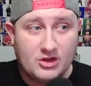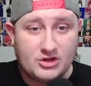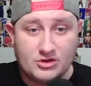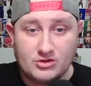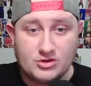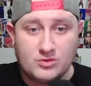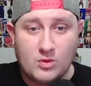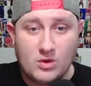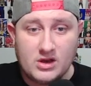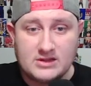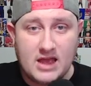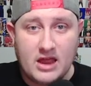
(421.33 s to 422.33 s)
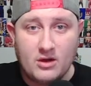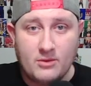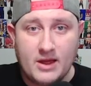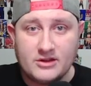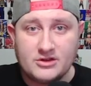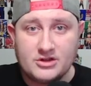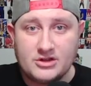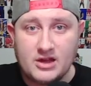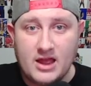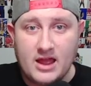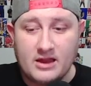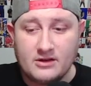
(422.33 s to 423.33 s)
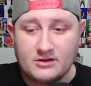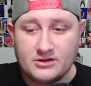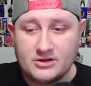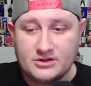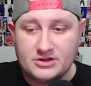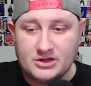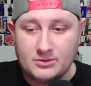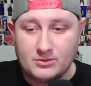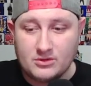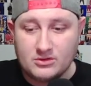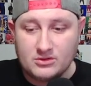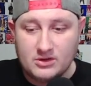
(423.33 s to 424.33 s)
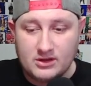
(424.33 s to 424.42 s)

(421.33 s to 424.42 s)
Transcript: she'll just want a title match and she will